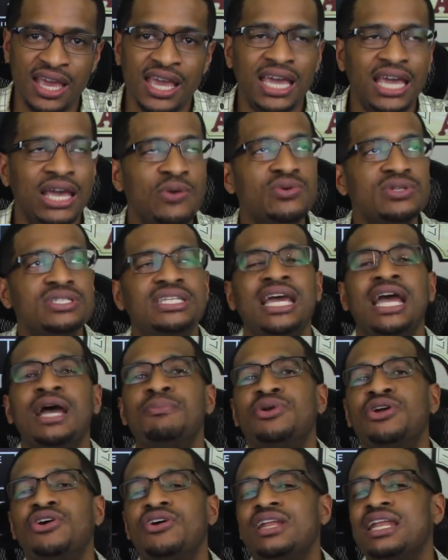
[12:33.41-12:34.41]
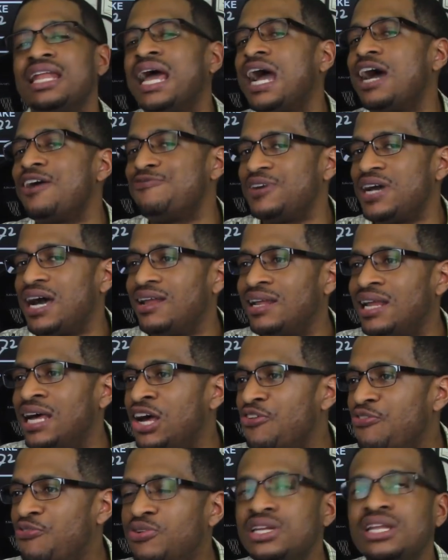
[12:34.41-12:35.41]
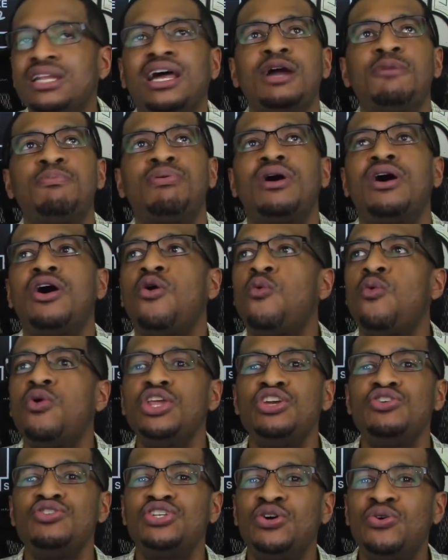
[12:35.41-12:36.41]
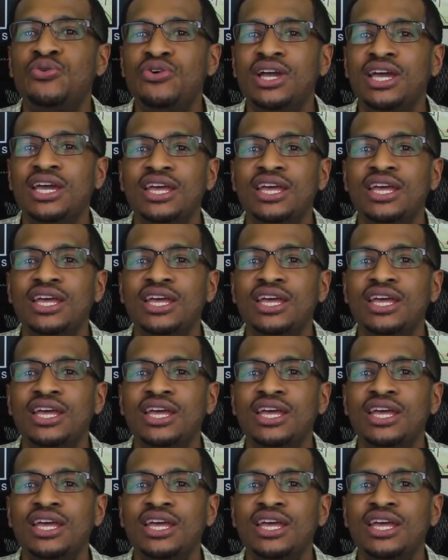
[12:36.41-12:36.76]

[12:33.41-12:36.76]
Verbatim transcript: It was damn near laugh out loud funny. Like, bro, what are you doing?